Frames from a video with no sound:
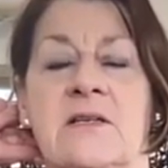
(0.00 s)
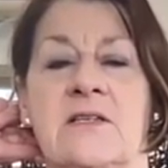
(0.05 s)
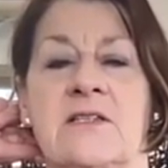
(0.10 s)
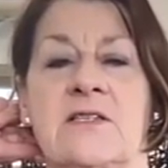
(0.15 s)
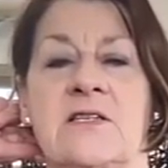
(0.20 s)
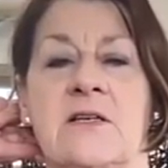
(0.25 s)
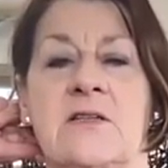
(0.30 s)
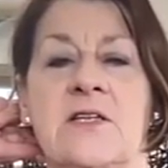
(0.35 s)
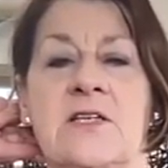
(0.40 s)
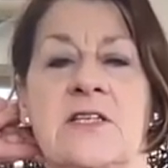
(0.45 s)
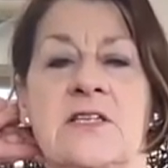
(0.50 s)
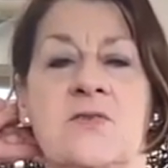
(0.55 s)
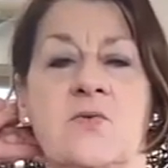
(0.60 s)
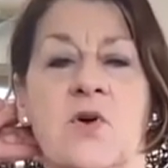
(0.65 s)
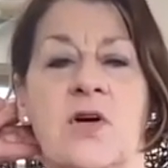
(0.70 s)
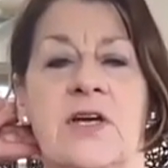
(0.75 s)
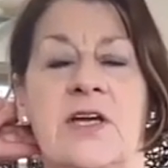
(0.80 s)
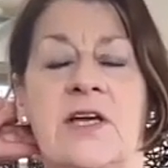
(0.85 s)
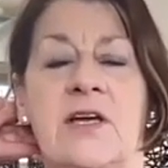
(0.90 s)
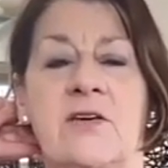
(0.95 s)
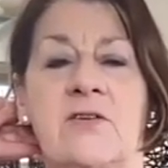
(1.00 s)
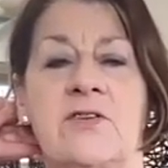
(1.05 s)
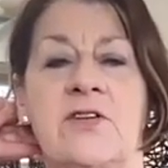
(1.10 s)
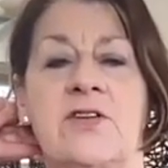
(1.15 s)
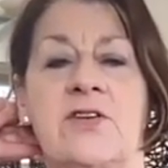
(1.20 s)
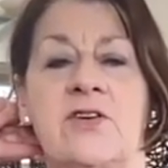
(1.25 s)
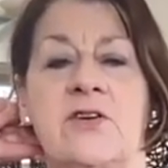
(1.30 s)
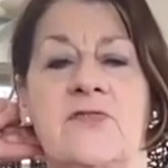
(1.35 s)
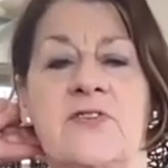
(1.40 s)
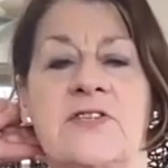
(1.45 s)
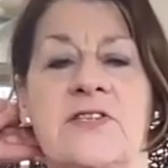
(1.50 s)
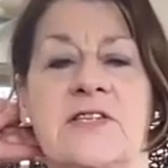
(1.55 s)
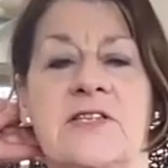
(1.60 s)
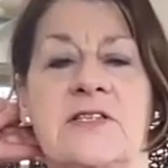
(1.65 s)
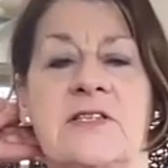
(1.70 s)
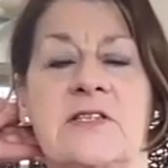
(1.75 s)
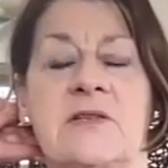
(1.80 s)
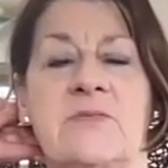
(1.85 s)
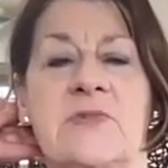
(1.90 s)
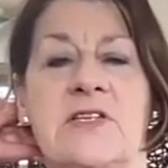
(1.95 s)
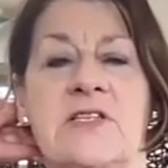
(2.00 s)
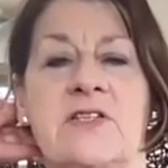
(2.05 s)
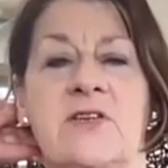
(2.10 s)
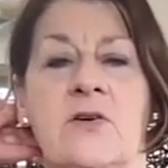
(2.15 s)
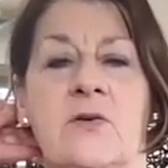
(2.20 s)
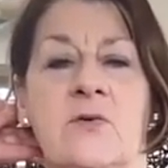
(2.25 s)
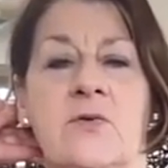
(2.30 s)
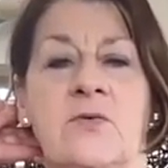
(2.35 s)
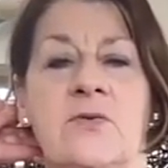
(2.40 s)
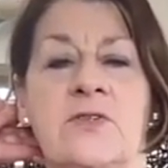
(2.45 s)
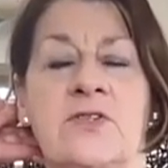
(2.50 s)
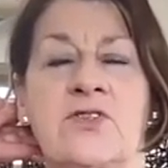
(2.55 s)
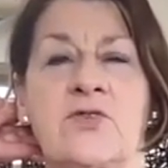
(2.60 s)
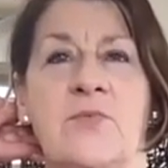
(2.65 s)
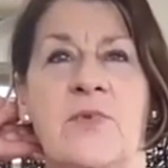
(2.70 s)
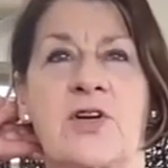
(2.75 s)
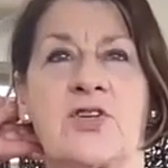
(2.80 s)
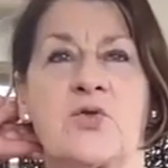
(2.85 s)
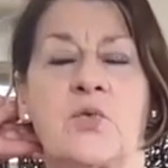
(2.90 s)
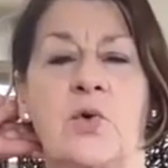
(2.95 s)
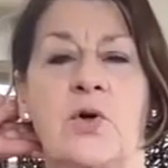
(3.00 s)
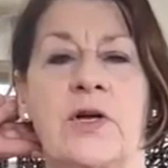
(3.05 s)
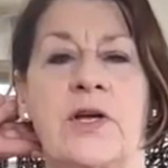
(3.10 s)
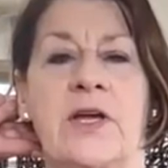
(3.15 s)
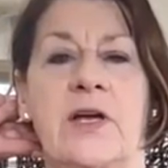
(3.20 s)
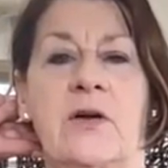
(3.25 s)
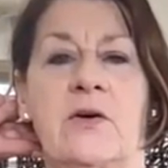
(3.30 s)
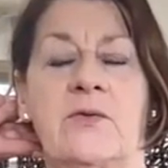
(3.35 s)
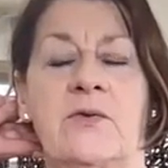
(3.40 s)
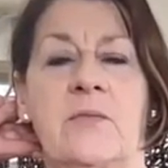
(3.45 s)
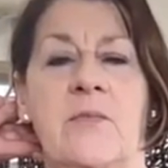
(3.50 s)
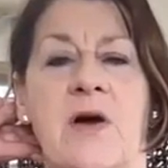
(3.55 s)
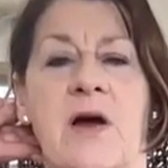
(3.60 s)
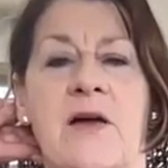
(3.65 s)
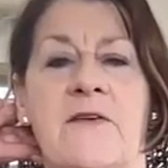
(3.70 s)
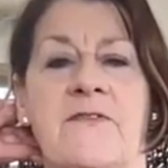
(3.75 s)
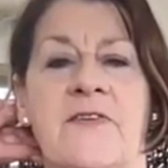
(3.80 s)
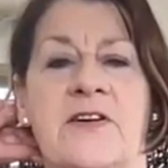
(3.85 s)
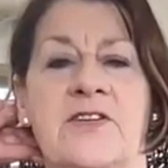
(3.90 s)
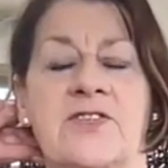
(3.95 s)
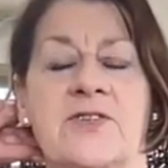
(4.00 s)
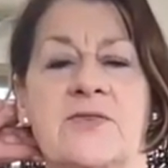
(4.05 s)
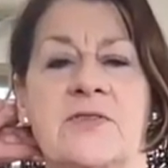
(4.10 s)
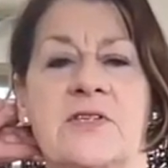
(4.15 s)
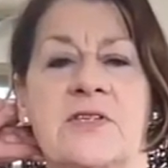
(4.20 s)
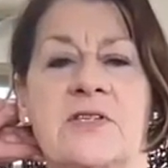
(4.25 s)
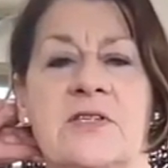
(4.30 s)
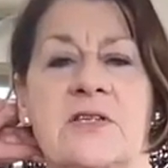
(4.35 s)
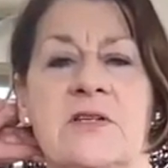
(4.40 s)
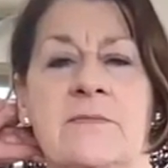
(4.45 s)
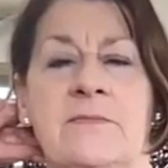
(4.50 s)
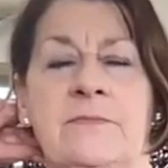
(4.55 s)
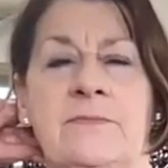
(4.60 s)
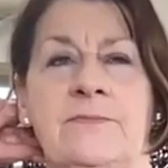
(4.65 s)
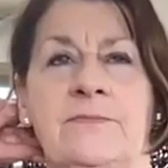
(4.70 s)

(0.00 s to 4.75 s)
So this is working on the nervous system. It's not so much working on the myofascial system.